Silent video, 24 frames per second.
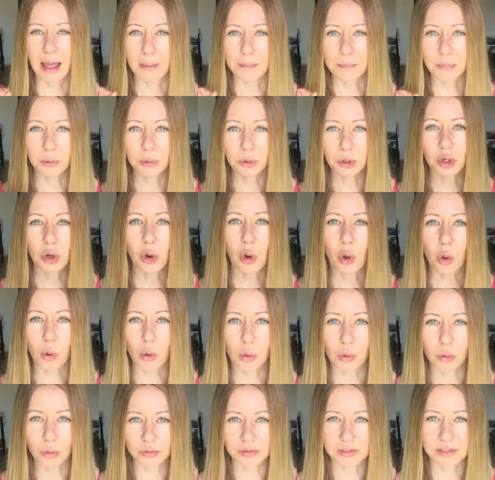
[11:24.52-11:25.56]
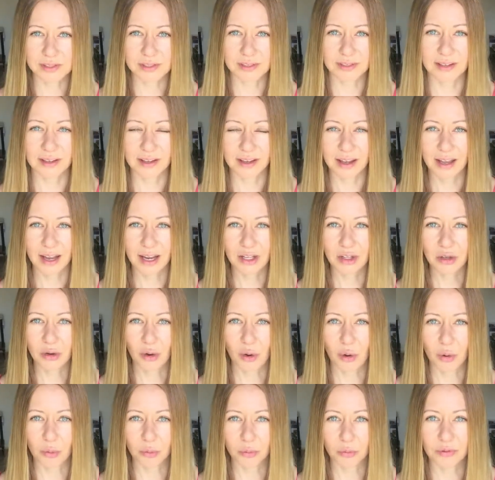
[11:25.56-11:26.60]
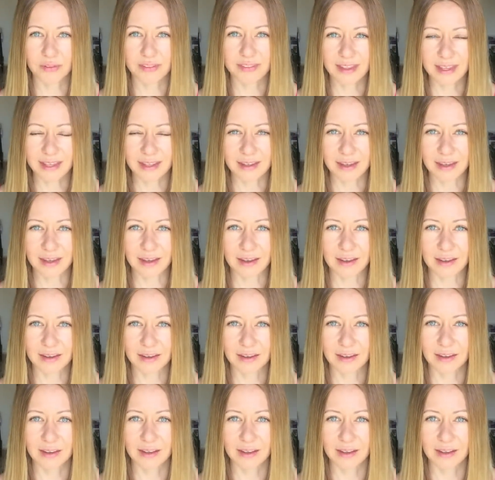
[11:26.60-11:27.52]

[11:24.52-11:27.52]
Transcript: putting holes in your own thinking